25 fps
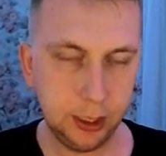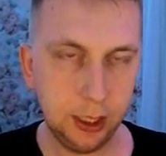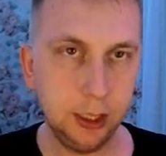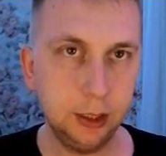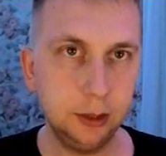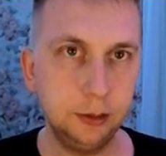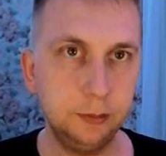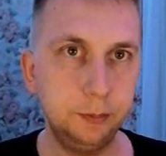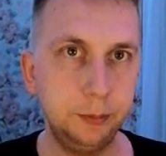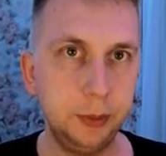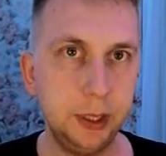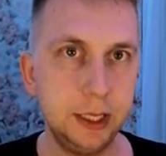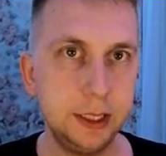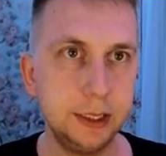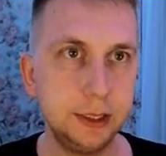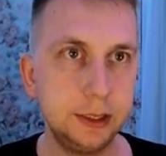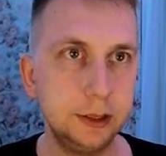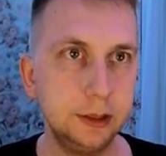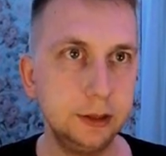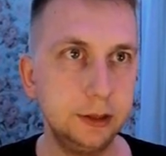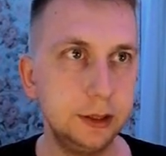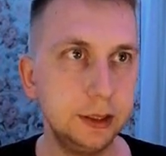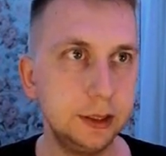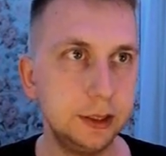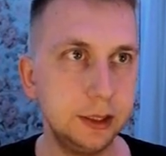and
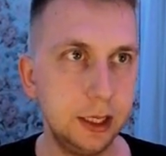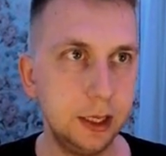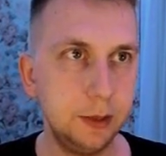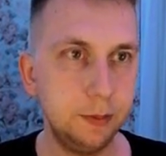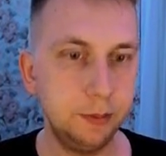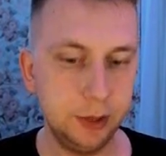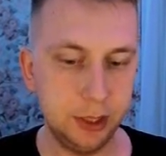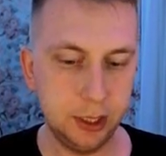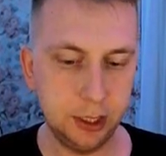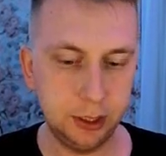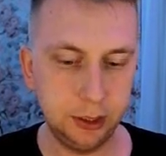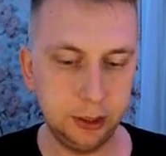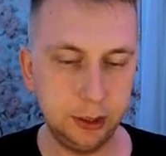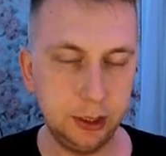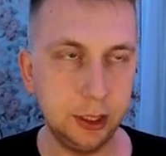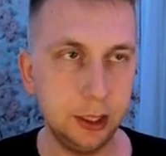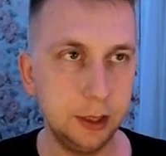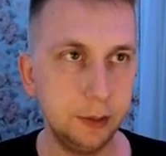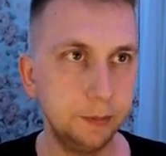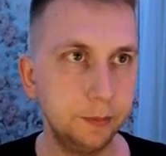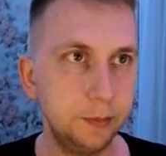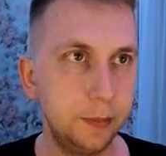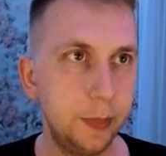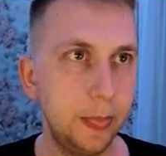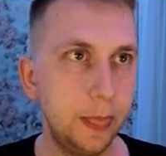paste this API
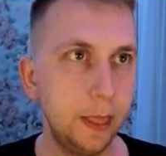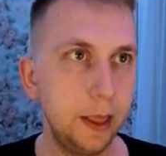key,